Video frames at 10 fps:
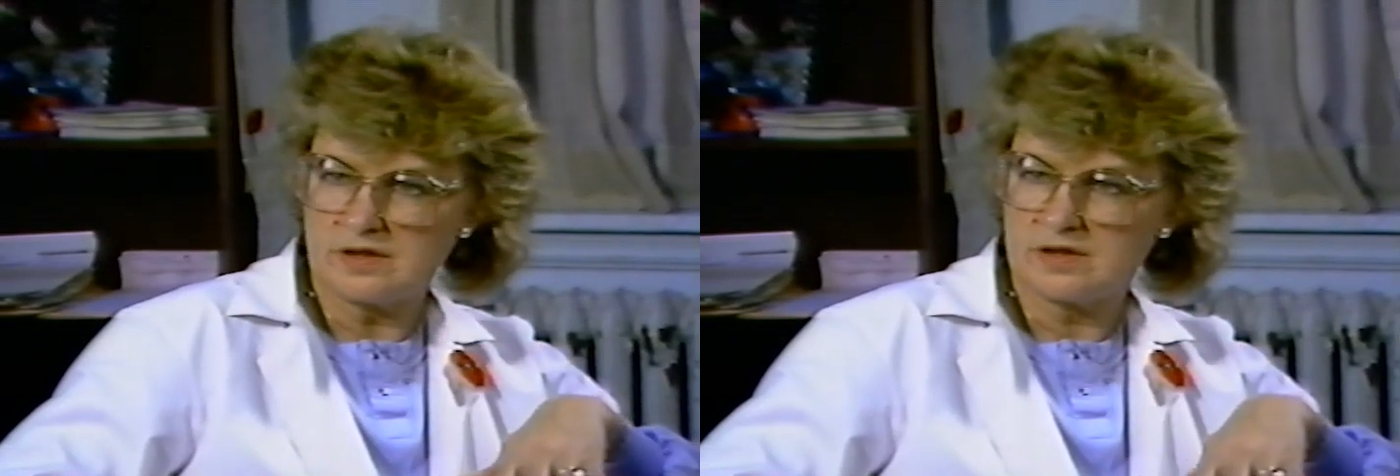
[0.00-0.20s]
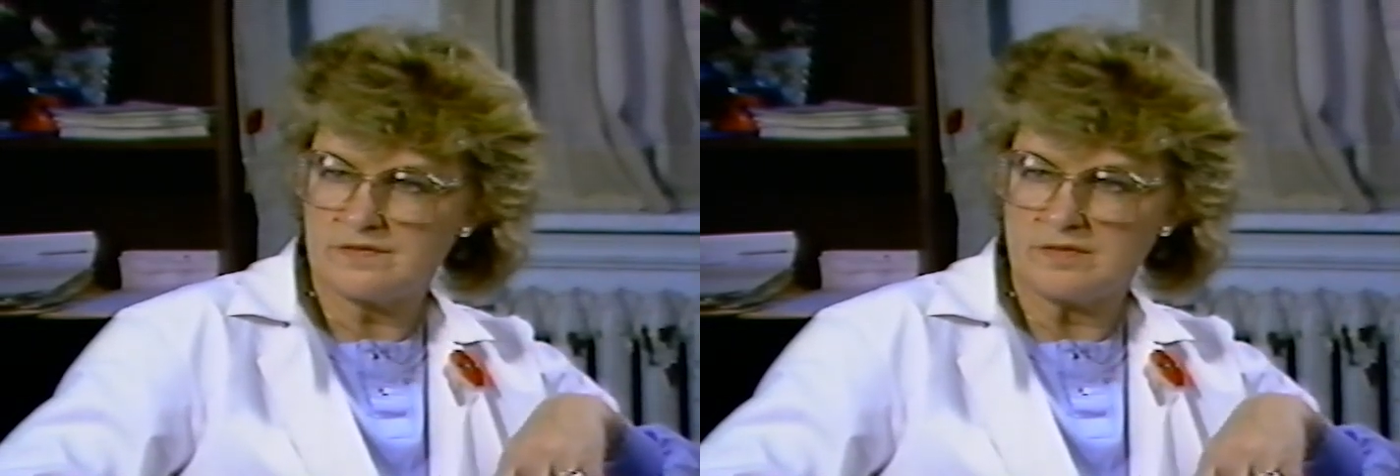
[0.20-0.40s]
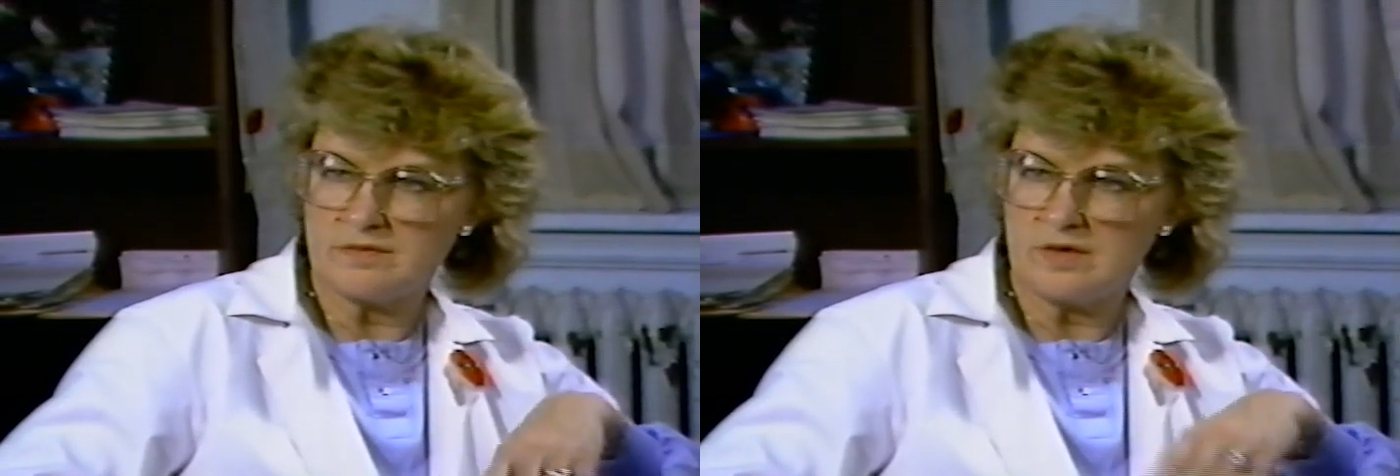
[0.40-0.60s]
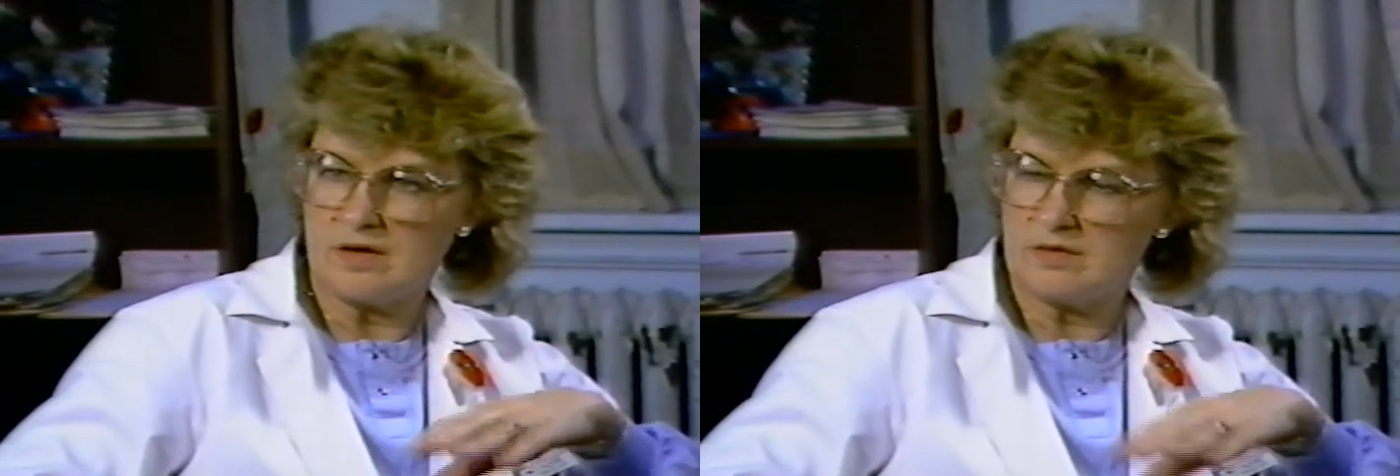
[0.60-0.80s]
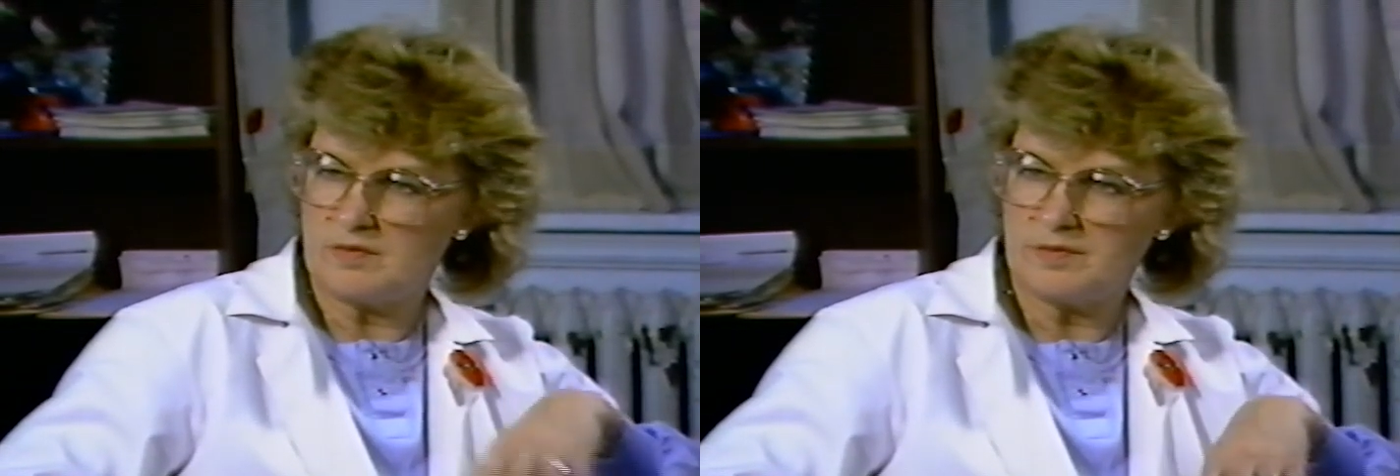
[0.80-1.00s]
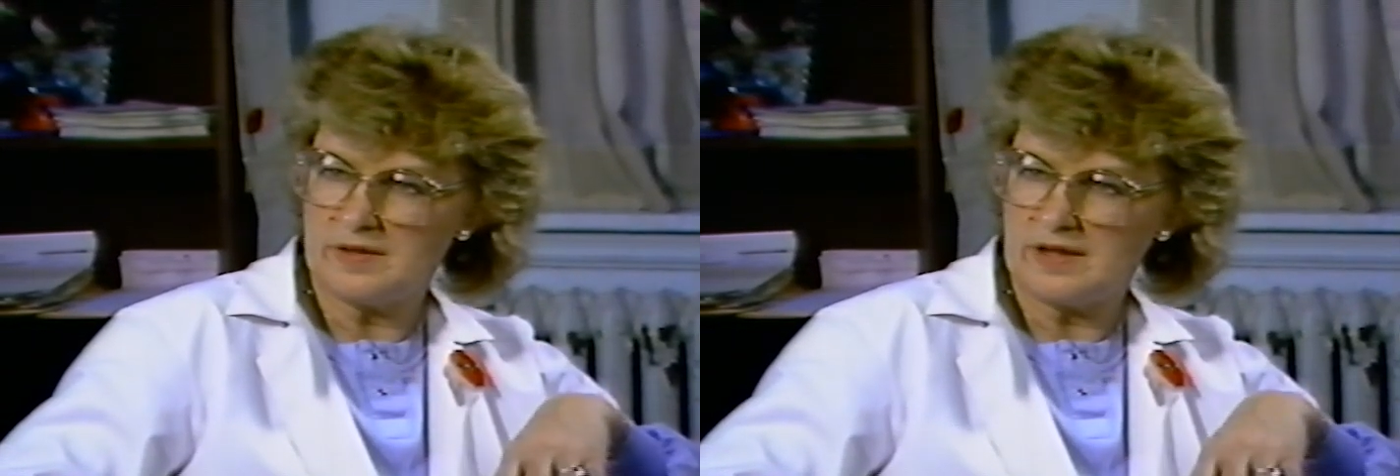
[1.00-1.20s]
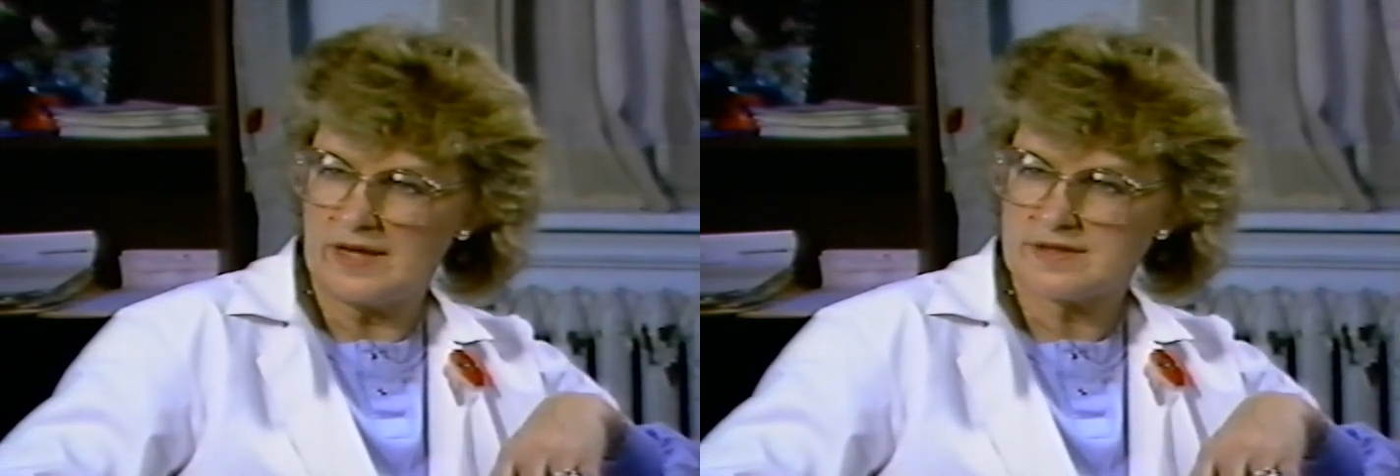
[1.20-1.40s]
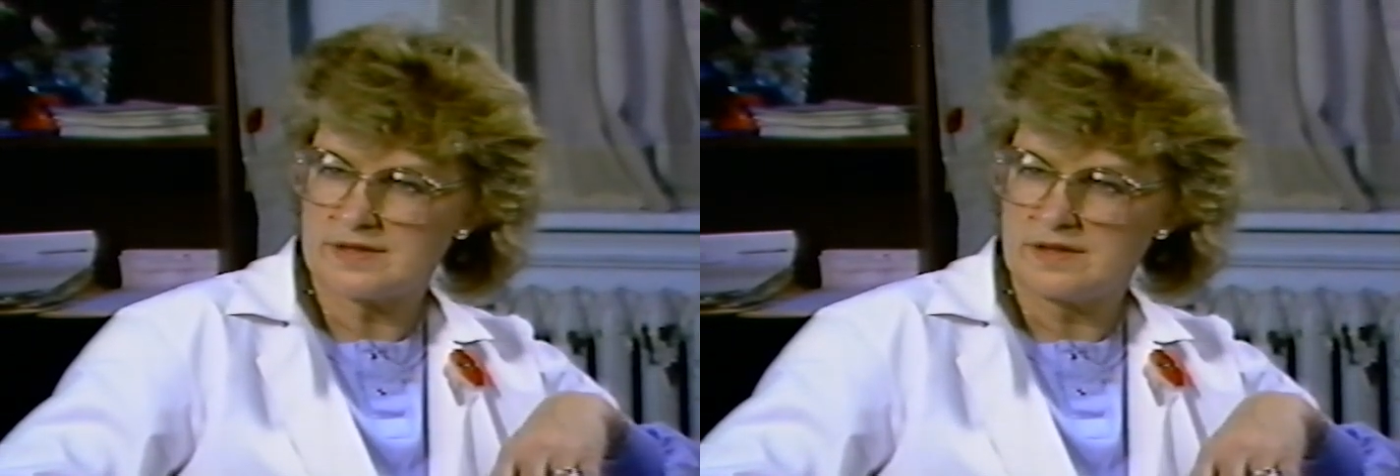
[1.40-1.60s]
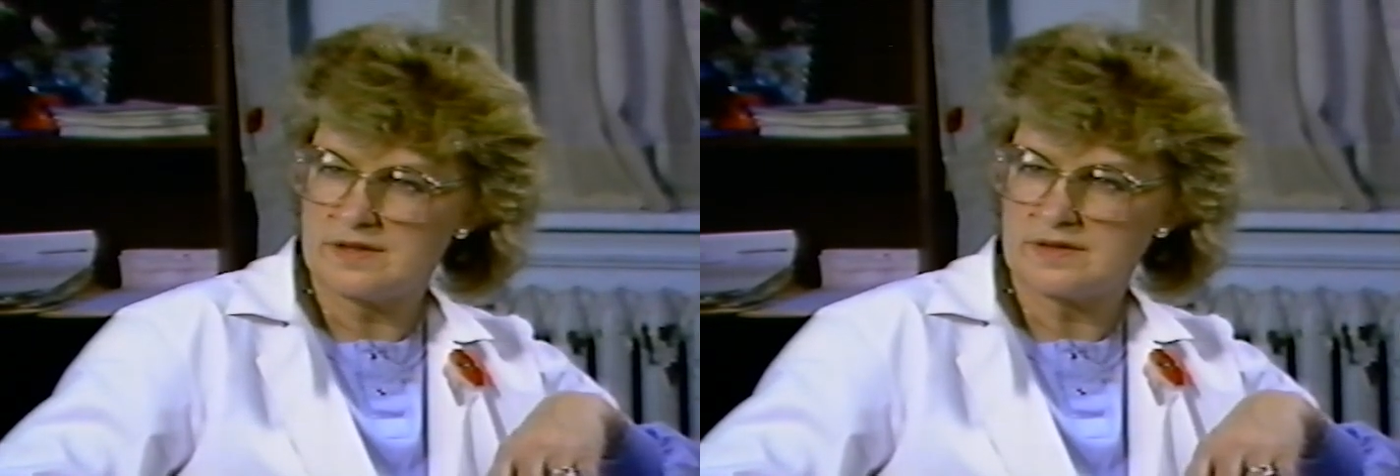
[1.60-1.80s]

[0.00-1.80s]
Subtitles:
are in the business of helping you